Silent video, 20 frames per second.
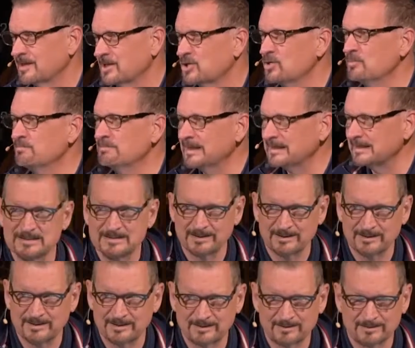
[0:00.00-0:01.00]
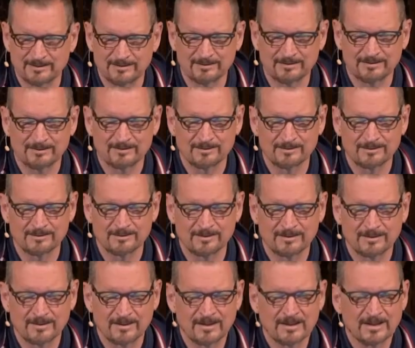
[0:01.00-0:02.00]
humility.
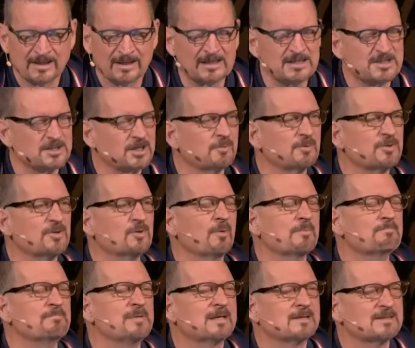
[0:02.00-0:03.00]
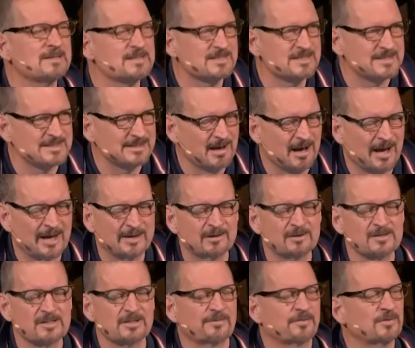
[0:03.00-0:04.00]
Can I share with you what meekness is not?
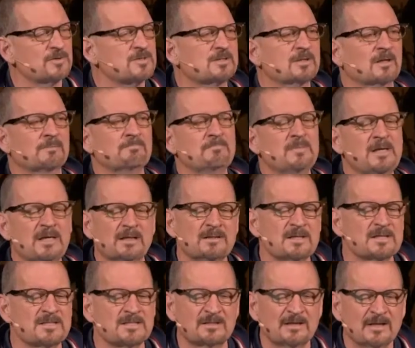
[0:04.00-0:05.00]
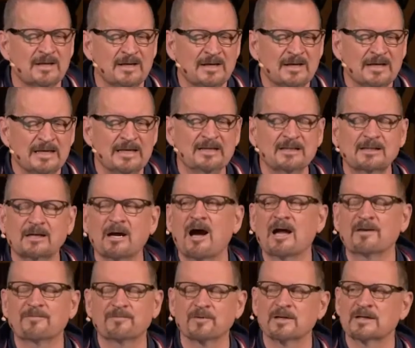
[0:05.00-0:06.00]
Here's the first thing meekness in
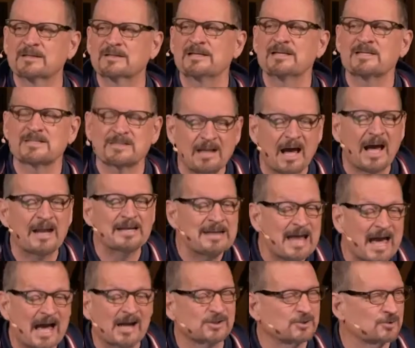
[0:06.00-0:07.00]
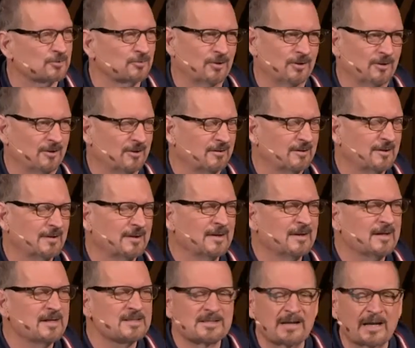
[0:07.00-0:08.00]
conflict is not natural.
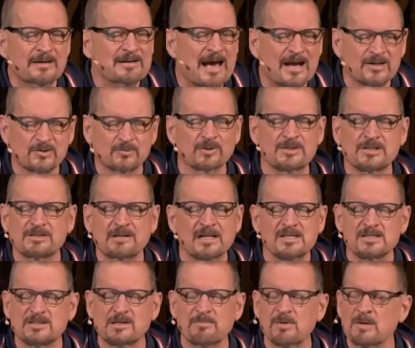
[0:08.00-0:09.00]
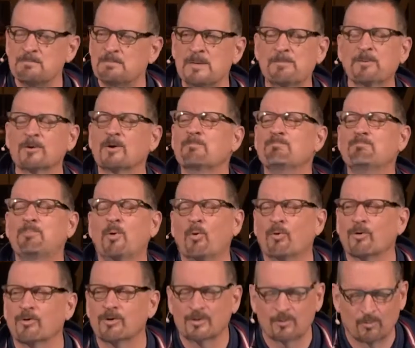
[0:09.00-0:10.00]
It's not natural, it's not something people are
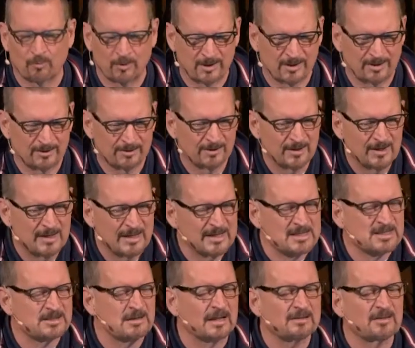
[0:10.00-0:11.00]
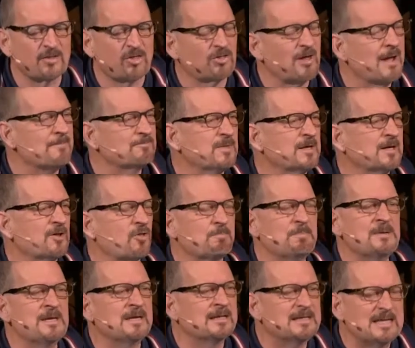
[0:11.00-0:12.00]
born with. It's not the same thing as
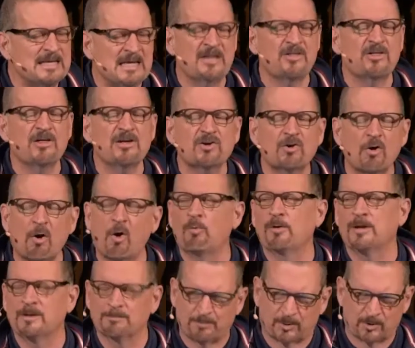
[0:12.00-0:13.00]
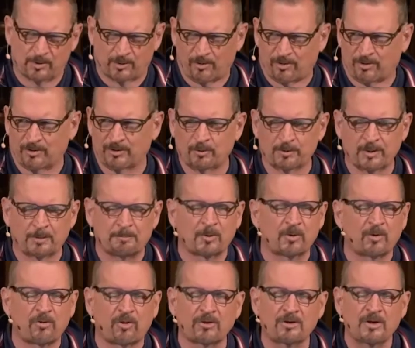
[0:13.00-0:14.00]
being an easygoing person or the
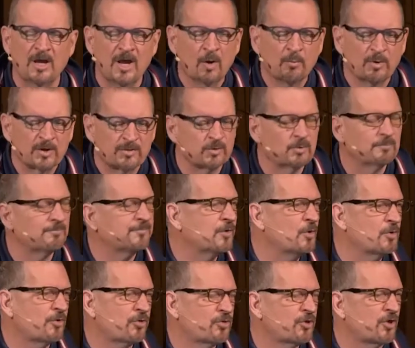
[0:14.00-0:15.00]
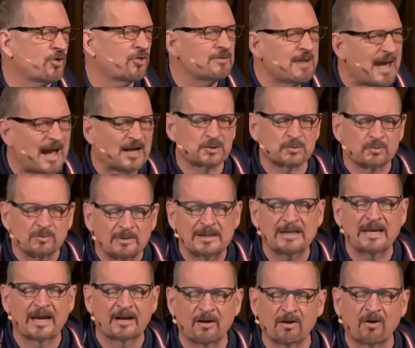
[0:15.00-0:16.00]
person with whom folks just naturally
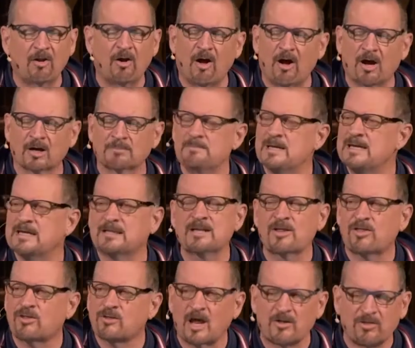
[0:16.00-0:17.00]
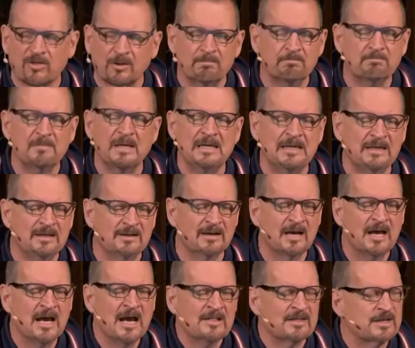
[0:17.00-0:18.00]
get along. Meekness doesn't
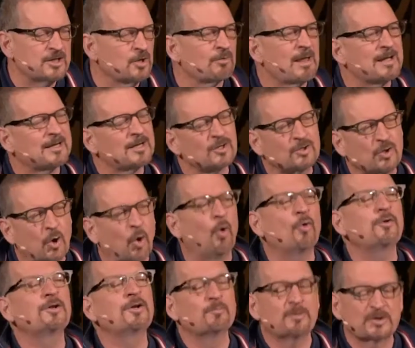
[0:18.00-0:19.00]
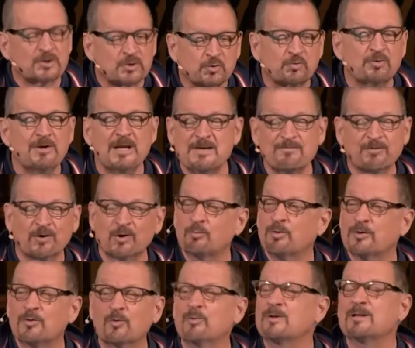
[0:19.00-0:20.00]
mean that you're like a golden retriever
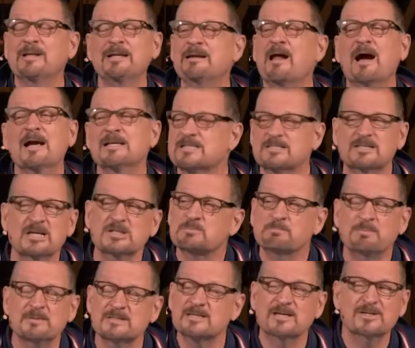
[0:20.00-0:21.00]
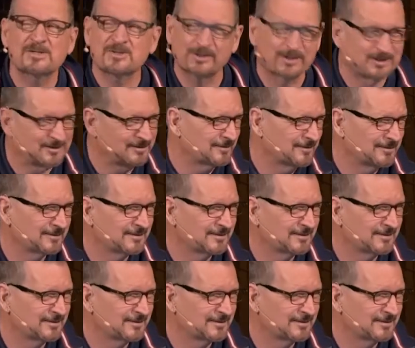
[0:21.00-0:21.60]
with a really nice disposition,